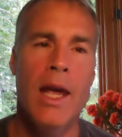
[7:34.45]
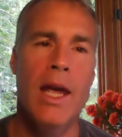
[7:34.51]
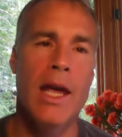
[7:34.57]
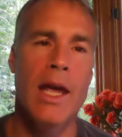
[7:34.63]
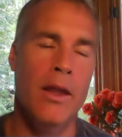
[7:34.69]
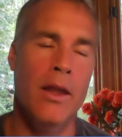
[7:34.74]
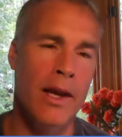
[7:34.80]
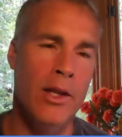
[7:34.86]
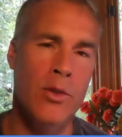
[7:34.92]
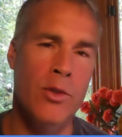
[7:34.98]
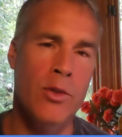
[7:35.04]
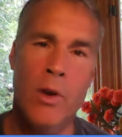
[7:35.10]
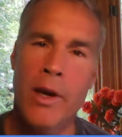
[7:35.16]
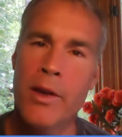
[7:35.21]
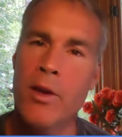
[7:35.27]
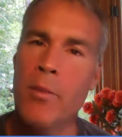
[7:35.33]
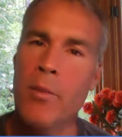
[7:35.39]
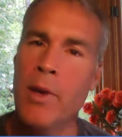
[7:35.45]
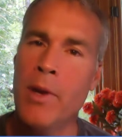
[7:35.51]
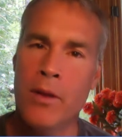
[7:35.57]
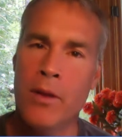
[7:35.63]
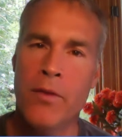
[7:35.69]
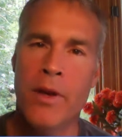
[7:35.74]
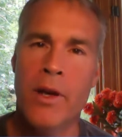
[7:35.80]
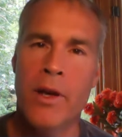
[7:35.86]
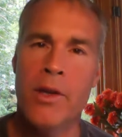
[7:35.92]
And that's why they're
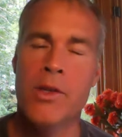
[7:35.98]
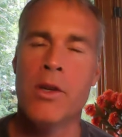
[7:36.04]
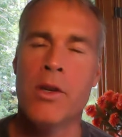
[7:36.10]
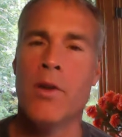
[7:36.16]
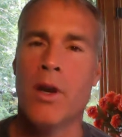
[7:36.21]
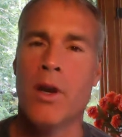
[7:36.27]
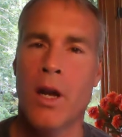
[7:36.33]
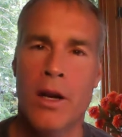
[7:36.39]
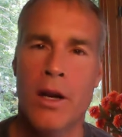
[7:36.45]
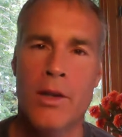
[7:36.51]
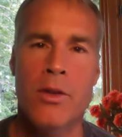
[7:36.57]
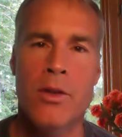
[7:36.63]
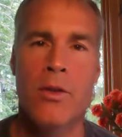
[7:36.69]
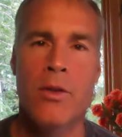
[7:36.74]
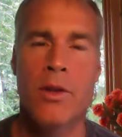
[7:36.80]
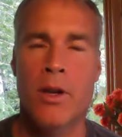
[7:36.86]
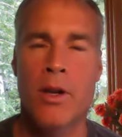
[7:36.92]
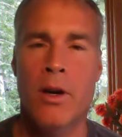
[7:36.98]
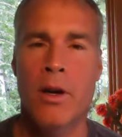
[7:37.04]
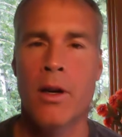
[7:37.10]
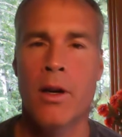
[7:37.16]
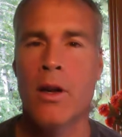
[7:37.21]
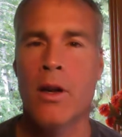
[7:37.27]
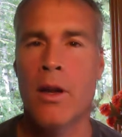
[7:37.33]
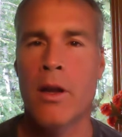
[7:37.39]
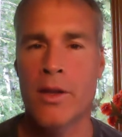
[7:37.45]
manufacturing for Costco and Target and a
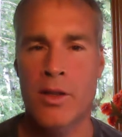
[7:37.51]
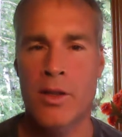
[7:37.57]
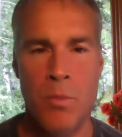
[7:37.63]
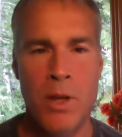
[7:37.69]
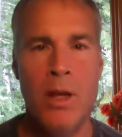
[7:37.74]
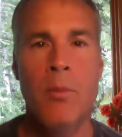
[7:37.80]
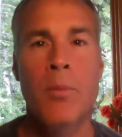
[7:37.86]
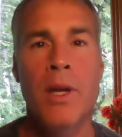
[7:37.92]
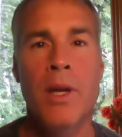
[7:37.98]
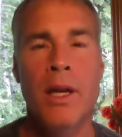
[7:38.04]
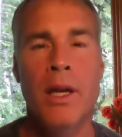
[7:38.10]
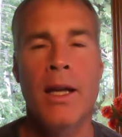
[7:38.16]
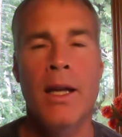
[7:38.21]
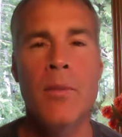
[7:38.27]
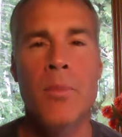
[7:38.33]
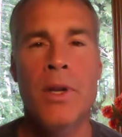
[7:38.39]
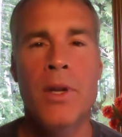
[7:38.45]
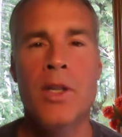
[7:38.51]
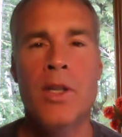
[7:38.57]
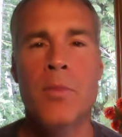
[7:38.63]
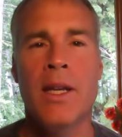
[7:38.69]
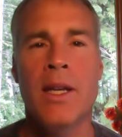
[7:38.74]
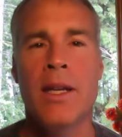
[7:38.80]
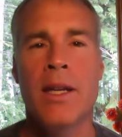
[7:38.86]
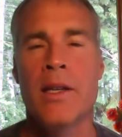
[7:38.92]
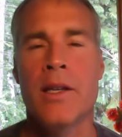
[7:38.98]
lot of these big companies,
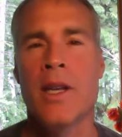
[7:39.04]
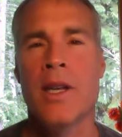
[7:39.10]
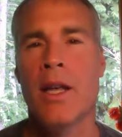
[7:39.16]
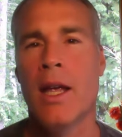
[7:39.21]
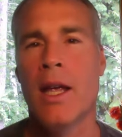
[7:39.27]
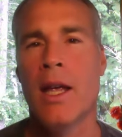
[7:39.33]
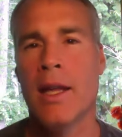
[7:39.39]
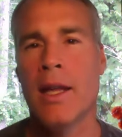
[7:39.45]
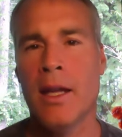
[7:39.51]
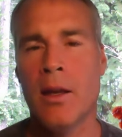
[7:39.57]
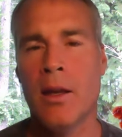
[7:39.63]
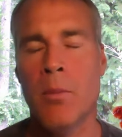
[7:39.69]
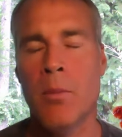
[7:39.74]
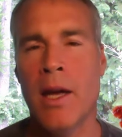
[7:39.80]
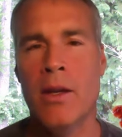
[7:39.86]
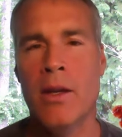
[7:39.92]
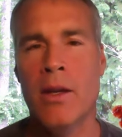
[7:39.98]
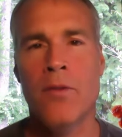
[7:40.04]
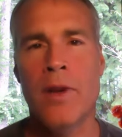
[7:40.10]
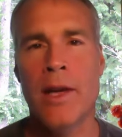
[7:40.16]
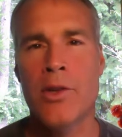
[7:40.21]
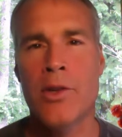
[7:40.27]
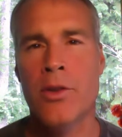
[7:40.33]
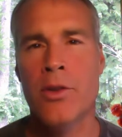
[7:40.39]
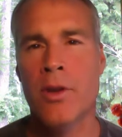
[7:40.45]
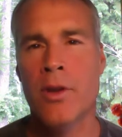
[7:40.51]
because they can
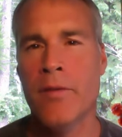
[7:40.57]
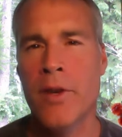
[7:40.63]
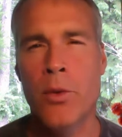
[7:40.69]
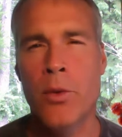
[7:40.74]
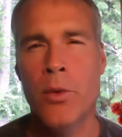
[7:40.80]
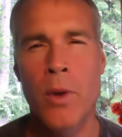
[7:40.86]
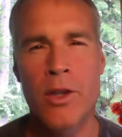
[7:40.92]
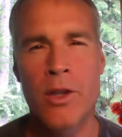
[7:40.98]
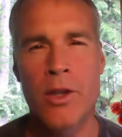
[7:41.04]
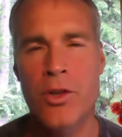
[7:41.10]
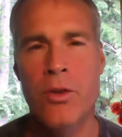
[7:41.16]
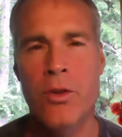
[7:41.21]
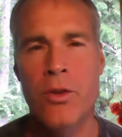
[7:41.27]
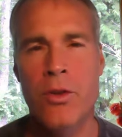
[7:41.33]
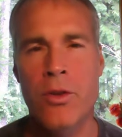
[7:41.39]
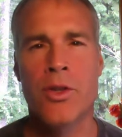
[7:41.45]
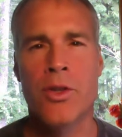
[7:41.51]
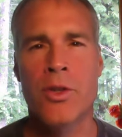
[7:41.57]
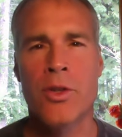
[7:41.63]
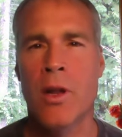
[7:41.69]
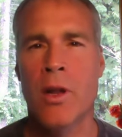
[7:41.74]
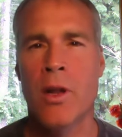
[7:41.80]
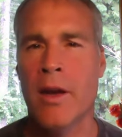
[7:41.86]
manufacture and the failure rate is so small.